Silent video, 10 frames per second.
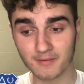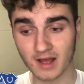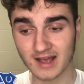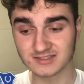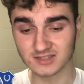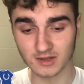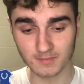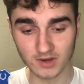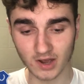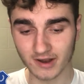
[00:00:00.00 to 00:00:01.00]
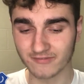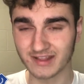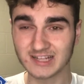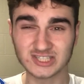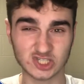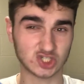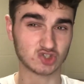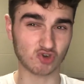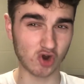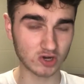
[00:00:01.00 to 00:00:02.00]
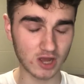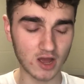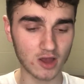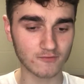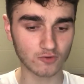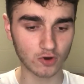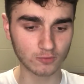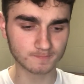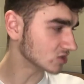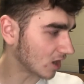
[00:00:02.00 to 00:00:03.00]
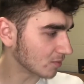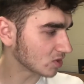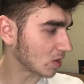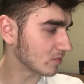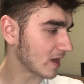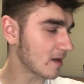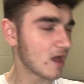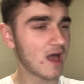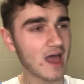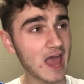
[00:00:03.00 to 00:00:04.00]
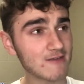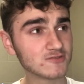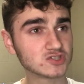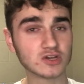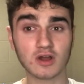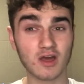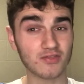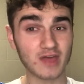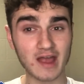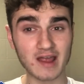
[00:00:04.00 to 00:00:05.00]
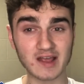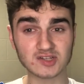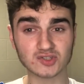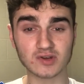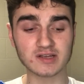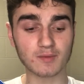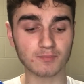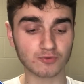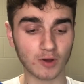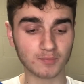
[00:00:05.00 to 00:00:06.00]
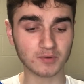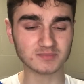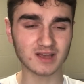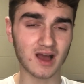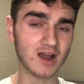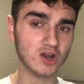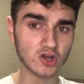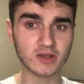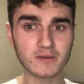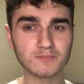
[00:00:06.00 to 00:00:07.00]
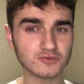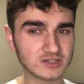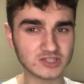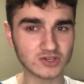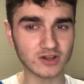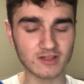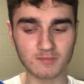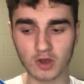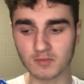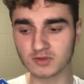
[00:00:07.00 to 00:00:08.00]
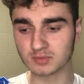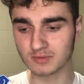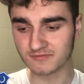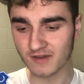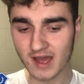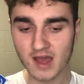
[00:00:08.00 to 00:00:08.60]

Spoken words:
as the number 9. I think that's just stronger overall. So I would go with that. Everton, their injury problems are looking pretty good at the moment, to be fair.